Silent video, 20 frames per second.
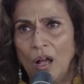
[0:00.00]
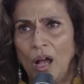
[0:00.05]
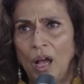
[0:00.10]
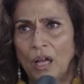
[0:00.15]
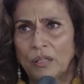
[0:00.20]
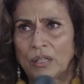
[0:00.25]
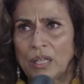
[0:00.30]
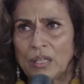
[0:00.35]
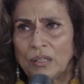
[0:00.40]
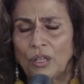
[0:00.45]

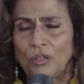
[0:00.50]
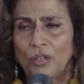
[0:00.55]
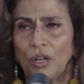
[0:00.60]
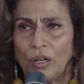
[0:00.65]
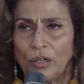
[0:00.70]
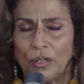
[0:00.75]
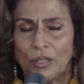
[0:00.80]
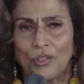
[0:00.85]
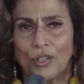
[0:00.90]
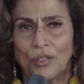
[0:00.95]
I think the
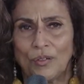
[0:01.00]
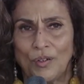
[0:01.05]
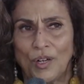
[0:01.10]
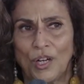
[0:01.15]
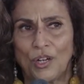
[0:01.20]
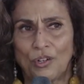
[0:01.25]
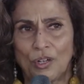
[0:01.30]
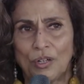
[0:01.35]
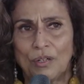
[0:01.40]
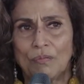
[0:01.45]
younger
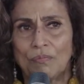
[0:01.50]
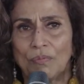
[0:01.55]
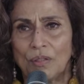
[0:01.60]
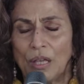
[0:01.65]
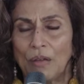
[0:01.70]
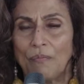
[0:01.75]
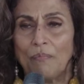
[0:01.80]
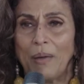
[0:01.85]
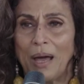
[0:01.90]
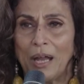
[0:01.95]
generation,
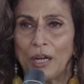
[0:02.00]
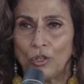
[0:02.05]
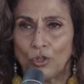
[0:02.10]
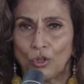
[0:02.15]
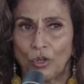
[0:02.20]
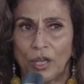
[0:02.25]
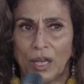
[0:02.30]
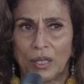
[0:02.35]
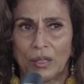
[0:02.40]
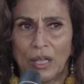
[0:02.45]
they've
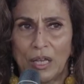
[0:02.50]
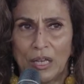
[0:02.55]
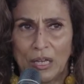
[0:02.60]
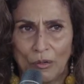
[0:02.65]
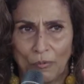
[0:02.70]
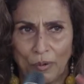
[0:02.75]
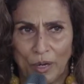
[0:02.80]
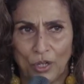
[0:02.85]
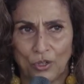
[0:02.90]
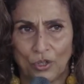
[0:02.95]
managed to get their
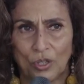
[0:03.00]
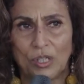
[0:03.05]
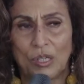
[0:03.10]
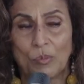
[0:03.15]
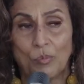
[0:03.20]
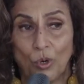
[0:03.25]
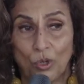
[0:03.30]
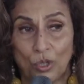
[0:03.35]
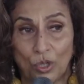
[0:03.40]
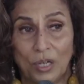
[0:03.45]
equations,
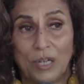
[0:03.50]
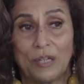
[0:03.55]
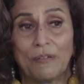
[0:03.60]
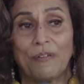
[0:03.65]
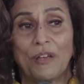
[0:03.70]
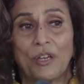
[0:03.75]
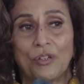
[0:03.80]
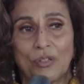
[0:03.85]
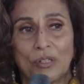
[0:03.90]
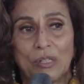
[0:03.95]
emotional
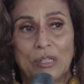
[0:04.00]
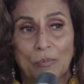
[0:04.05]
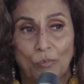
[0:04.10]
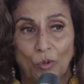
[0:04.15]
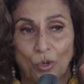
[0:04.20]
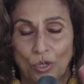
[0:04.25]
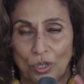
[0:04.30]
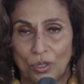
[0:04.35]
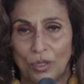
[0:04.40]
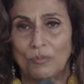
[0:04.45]

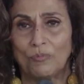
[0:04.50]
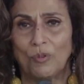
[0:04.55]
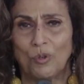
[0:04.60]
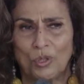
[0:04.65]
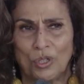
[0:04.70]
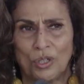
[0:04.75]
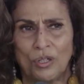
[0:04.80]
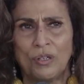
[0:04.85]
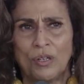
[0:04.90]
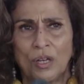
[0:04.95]

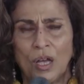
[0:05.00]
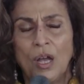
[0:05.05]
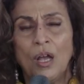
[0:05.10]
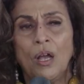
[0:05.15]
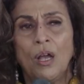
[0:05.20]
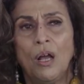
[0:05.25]
quotient.